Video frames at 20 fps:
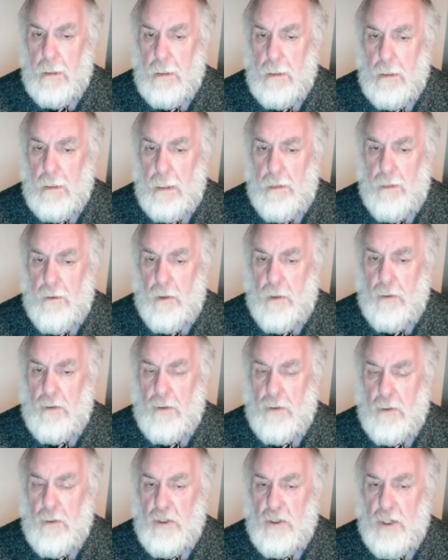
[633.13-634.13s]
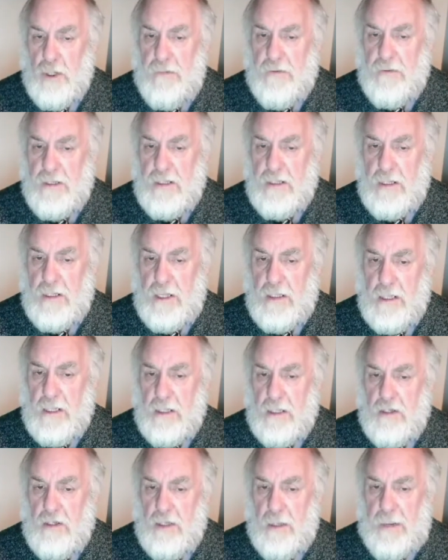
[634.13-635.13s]
And those who serve us in
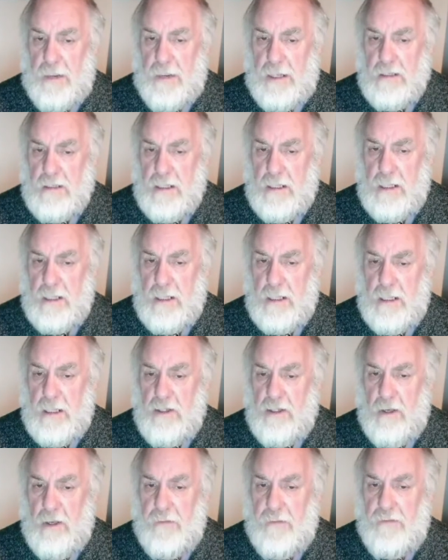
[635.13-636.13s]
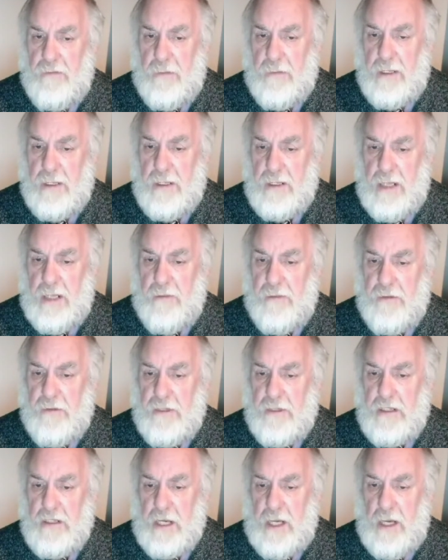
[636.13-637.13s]
such capacity deserve to be safe
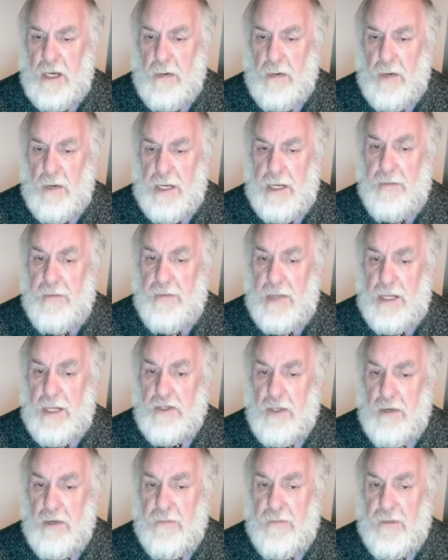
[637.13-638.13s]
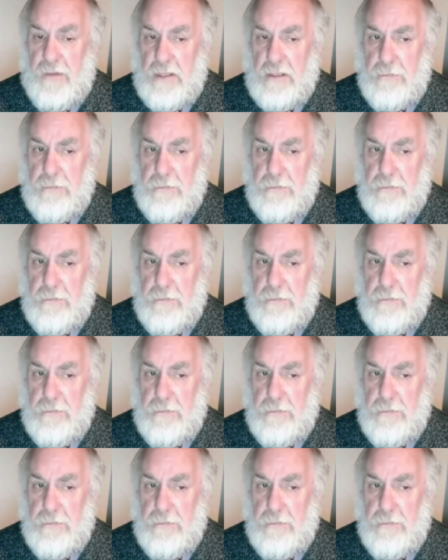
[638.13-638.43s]
and secure in their service.